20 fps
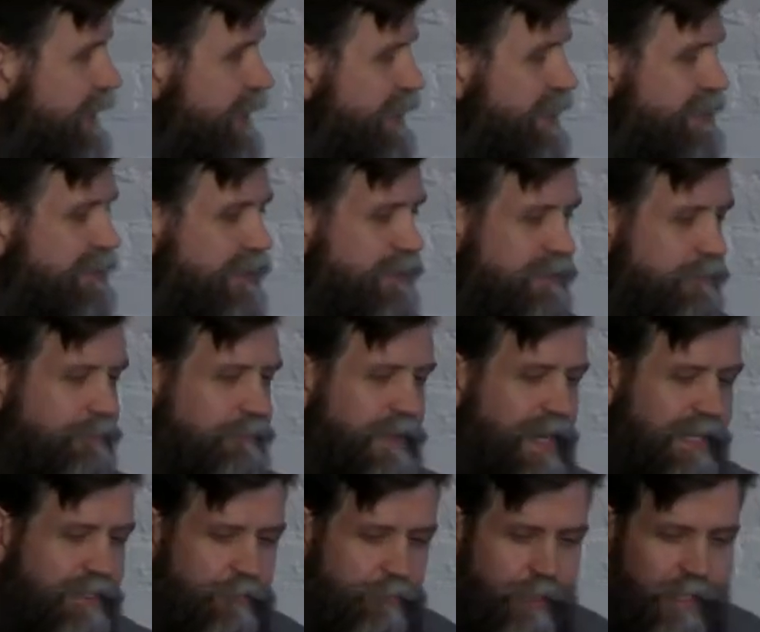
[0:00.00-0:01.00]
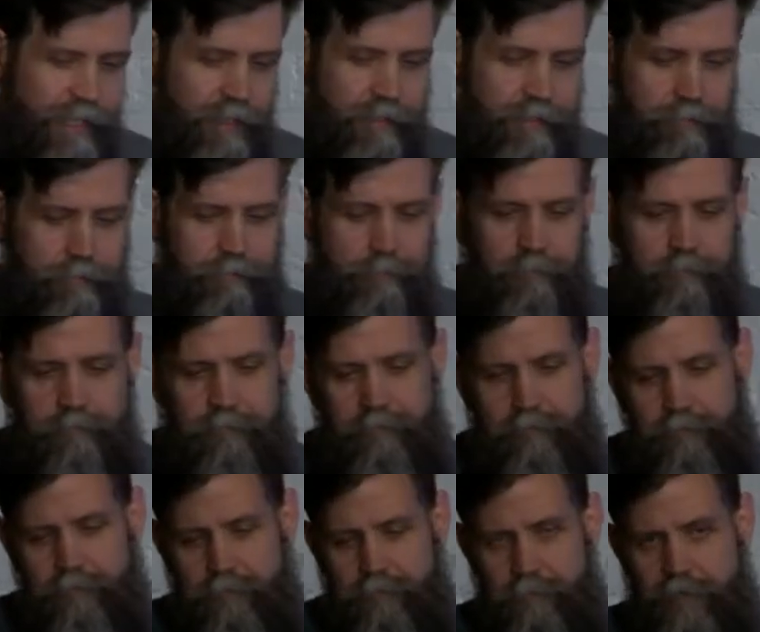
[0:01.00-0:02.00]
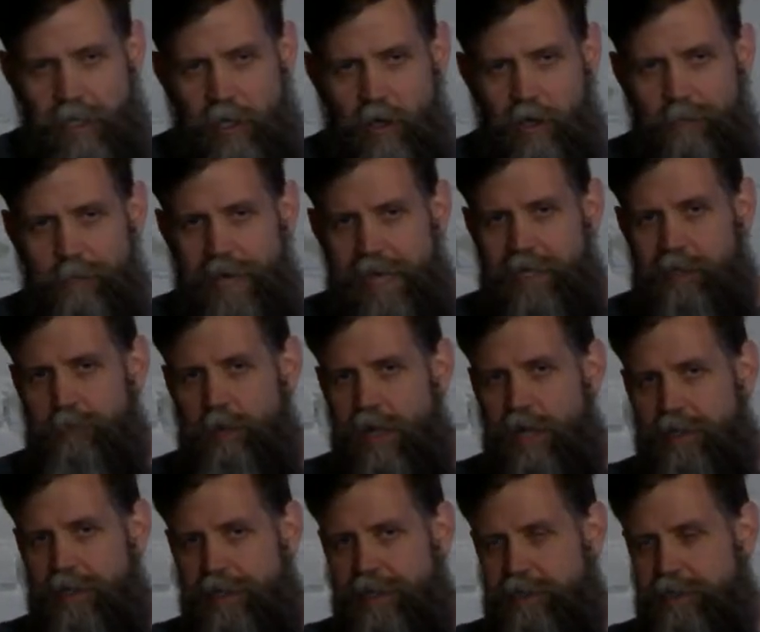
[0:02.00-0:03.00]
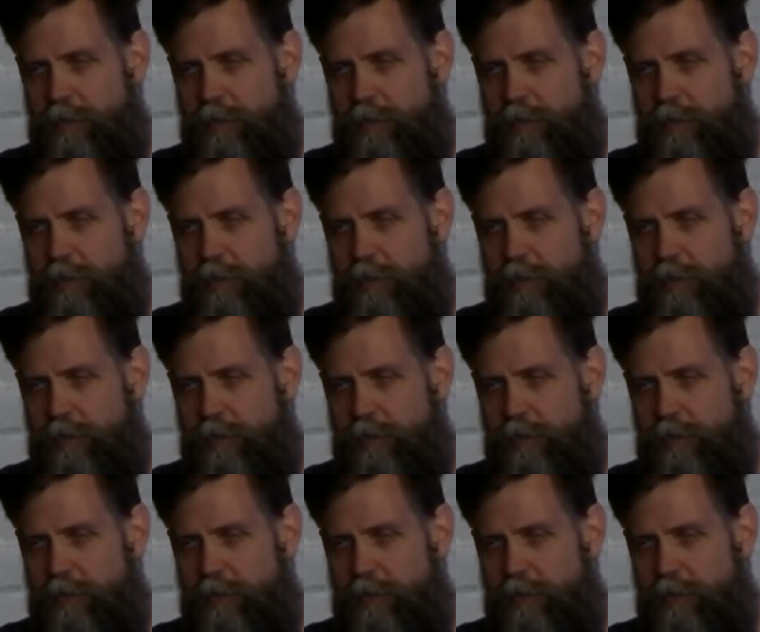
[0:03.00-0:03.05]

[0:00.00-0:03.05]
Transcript: It doesn't factor in the automatic blocking.